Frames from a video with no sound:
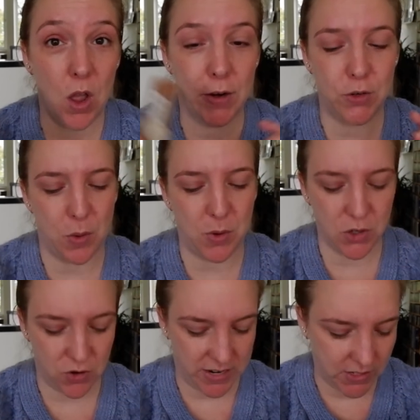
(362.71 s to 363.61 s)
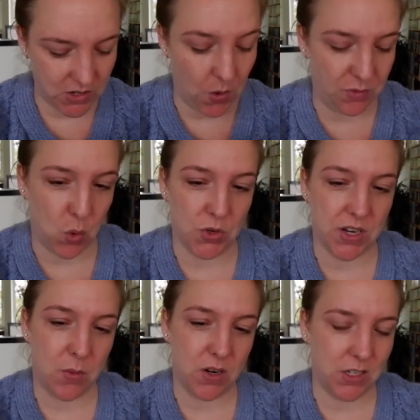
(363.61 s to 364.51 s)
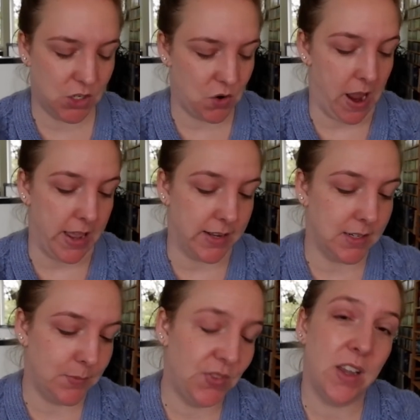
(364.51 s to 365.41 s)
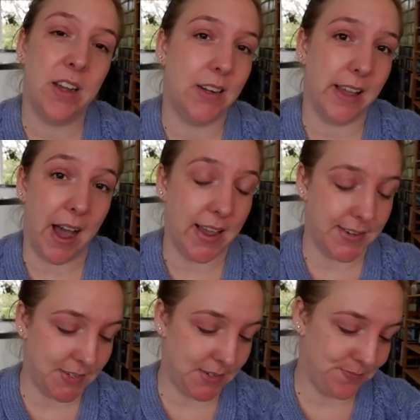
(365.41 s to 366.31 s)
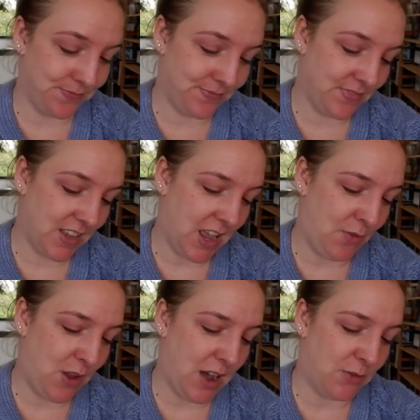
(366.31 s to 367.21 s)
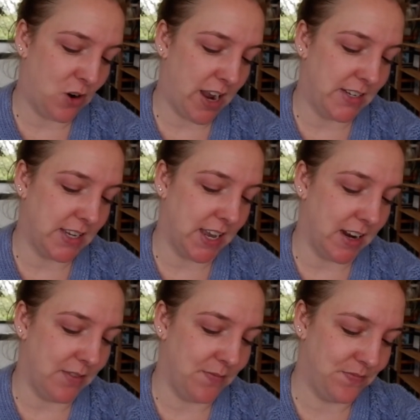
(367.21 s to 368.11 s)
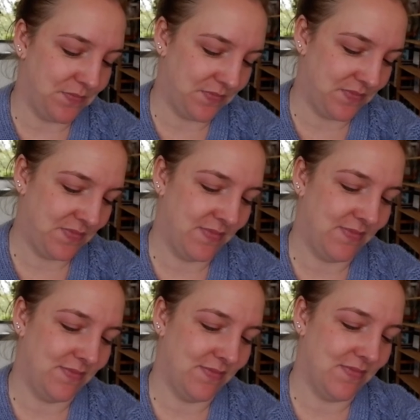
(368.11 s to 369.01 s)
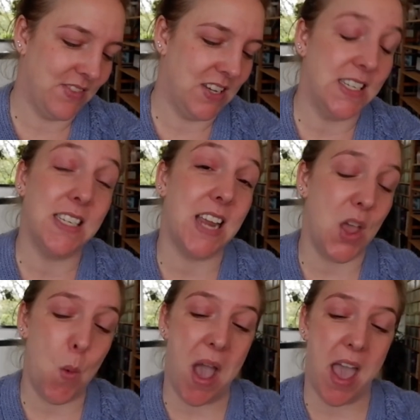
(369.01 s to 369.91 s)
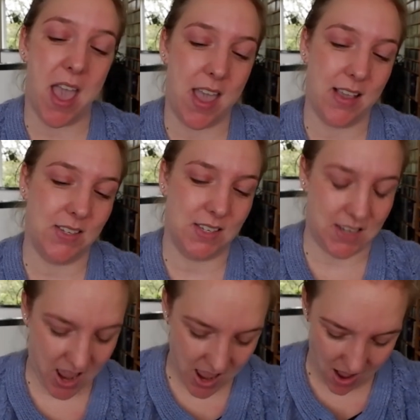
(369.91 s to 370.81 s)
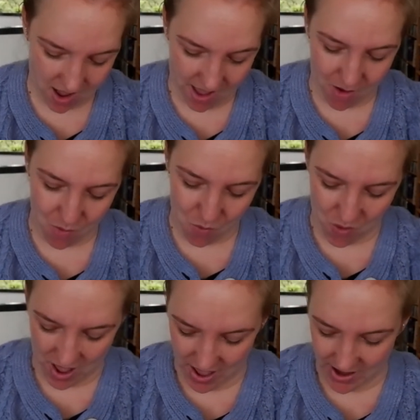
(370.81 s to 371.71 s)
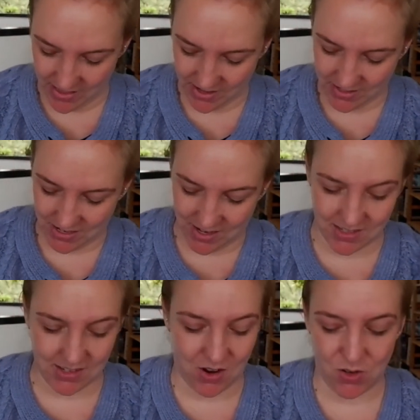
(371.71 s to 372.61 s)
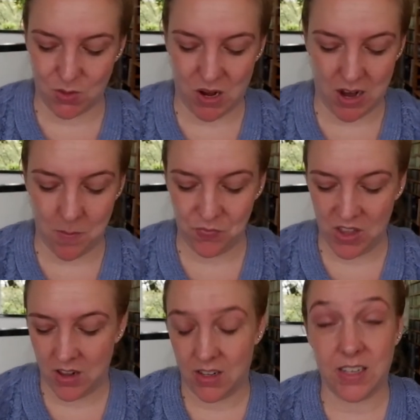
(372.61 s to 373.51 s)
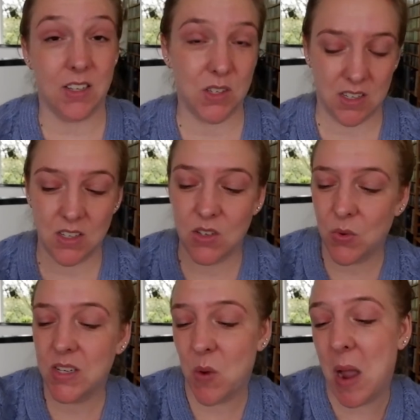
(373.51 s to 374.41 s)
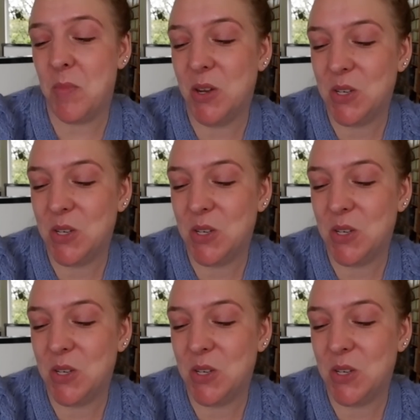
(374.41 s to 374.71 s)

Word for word: launch from Catrice, so of course I wanted to try it. Guys, if you have dry skin, stay away, stay away. This is going to be, like this. this is the reason why I'm